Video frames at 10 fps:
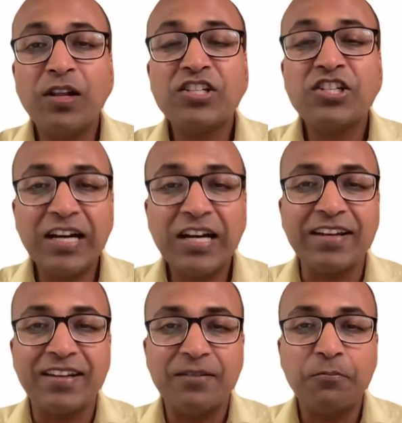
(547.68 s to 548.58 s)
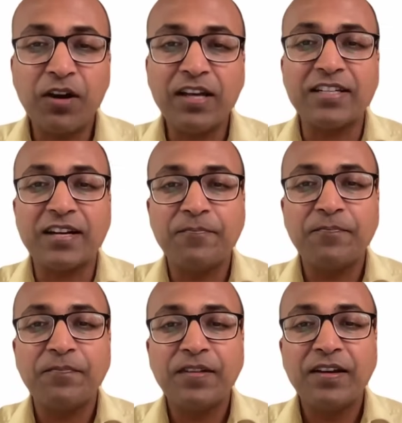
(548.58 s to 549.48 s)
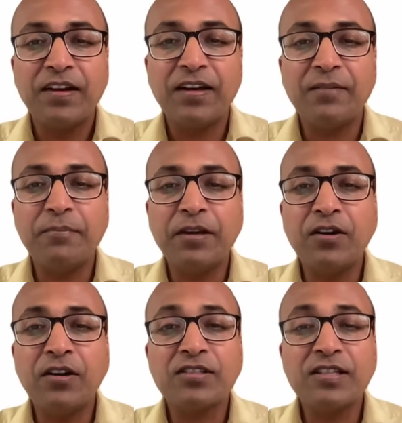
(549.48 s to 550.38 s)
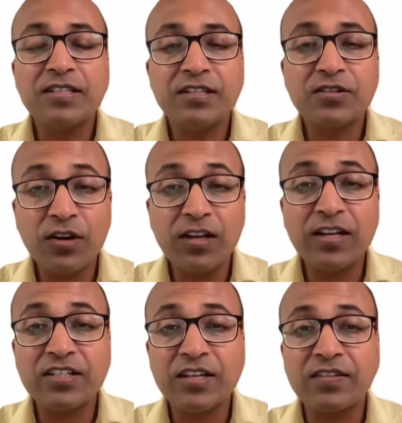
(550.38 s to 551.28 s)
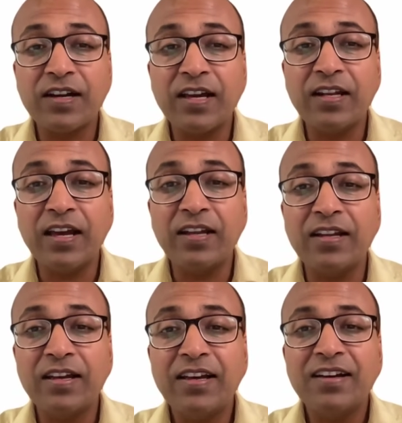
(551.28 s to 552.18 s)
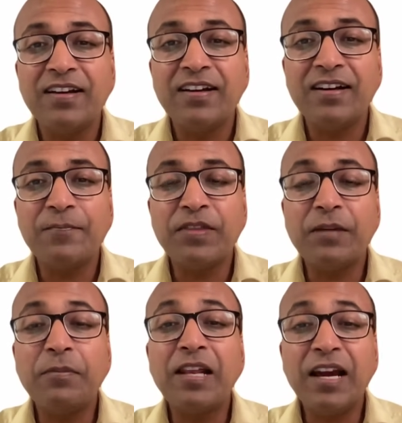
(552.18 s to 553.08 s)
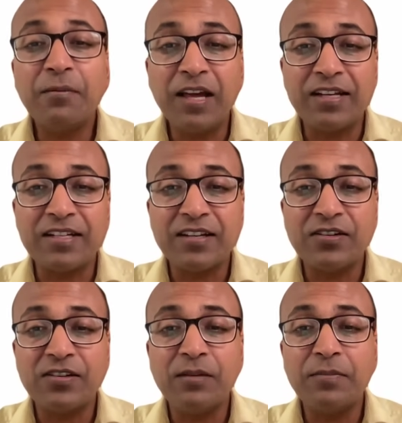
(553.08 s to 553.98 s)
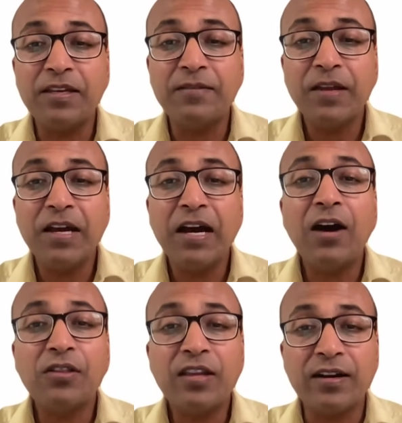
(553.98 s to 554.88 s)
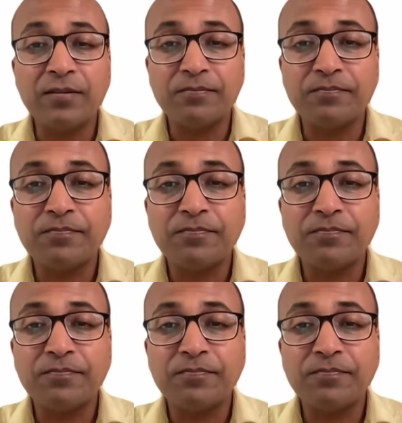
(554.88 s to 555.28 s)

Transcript: shine bright because this is royal nakshatra, and there'll be limelight. They'll be out there.